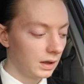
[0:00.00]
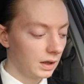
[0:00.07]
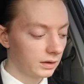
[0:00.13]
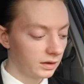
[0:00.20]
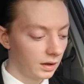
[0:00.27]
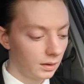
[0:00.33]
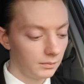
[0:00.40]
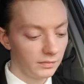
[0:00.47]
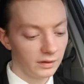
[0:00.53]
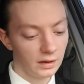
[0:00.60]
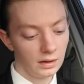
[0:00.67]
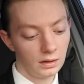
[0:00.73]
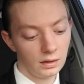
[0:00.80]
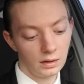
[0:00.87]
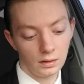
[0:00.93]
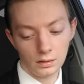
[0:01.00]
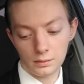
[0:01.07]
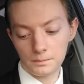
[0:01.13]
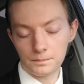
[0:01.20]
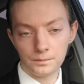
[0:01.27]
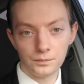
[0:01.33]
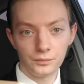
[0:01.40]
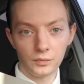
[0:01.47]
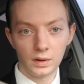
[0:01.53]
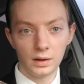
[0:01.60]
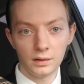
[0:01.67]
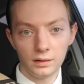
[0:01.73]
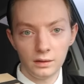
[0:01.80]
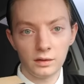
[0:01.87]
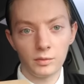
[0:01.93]
It comes in
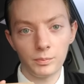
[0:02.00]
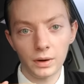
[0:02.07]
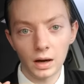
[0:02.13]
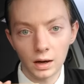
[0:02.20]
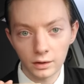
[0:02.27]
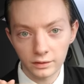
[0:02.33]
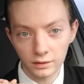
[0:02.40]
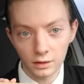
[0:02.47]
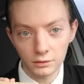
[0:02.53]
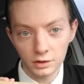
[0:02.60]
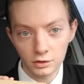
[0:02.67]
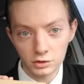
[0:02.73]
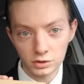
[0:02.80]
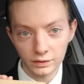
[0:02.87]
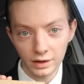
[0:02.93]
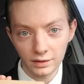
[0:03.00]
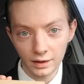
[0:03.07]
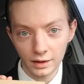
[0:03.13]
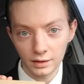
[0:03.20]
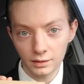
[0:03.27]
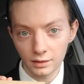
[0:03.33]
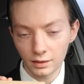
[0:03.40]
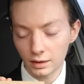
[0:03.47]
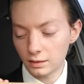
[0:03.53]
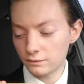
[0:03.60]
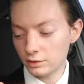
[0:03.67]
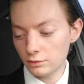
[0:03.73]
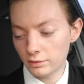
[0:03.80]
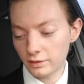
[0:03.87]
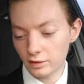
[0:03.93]
this box. You know, usually they kind of
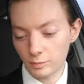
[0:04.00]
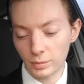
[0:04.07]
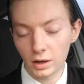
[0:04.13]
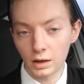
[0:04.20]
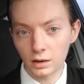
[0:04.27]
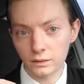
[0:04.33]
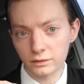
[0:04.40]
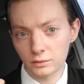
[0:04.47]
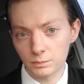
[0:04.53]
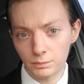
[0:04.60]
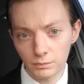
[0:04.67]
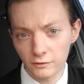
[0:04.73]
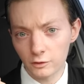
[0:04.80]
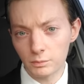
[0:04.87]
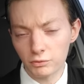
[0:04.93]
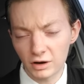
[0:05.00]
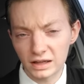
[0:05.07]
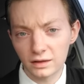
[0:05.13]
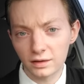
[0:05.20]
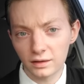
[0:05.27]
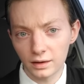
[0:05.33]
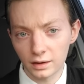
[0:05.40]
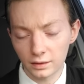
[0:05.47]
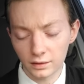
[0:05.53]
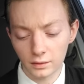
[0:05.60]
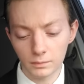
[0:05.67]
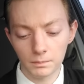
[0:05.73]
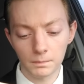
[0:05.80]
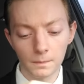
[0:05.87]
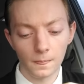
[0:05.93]
use this box for breadsticks
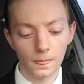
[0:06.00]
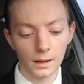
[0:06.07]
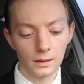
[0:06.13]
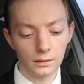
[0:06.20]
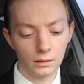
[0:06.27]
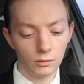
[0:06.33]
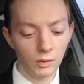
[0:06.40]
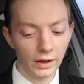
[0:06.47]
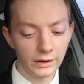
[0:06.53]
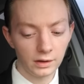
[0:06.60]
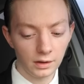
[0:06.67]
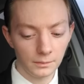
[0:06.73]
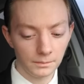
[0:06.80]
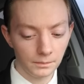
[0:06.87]
and the like.